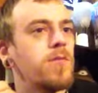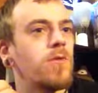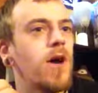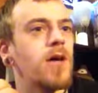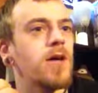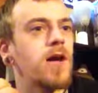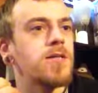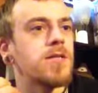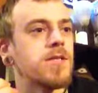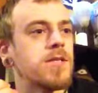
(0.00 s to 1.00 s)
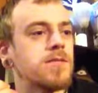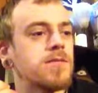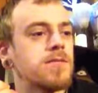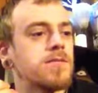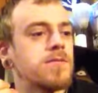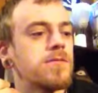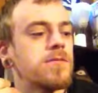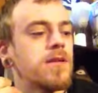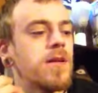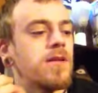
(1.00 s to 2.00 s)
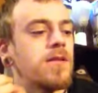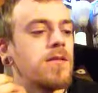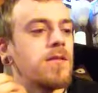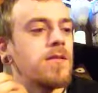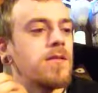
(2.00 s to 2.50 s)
Ryan Gosling and,